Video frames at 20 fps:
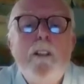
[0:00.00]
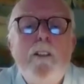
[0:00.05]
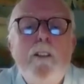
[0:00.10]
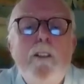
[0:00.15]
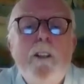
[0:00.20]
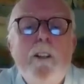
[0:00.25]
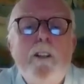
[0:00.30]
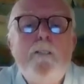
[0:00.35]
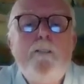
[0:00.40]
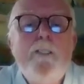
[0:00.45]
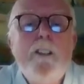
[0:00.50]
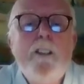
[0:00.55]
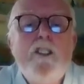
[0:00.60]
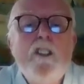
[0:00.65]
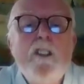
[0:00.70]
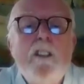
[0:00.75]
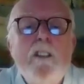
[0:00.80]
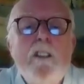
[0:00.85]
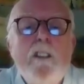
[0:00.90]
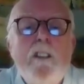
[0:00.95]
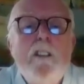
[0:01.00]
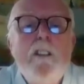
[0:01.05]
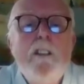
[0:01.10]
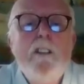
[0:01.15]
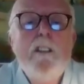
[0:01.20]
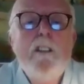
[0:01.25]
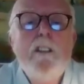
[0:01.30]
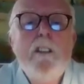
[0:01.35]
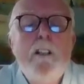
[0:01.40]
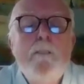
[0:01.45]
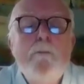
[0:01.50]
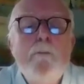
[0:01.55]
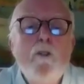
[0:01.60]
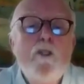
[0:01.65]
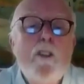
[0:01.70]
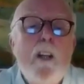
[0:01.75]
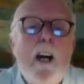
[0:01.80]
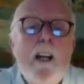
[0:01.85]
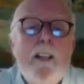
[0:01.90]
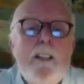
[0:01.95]
Their official and
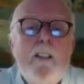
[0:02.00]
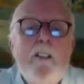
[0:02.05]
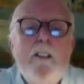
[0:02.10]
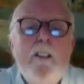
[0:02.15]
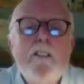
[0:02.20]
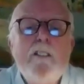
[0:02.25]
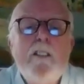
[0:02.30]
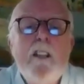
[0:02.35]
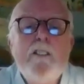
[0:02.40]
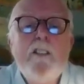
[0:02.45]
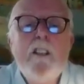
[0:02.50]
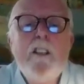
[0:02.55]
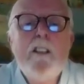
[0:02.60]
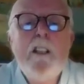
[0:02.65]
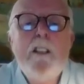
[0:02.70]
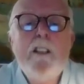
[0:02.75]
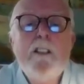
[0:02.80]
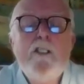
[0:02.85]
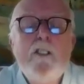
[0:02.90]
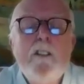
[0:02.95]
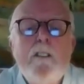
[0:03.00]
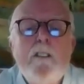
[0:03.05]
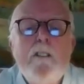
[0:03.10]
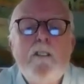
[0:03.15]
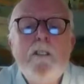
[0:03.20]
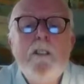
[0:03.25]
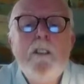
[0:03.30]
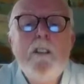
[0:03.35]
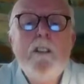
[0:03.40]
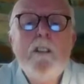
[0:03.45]
most accurate designation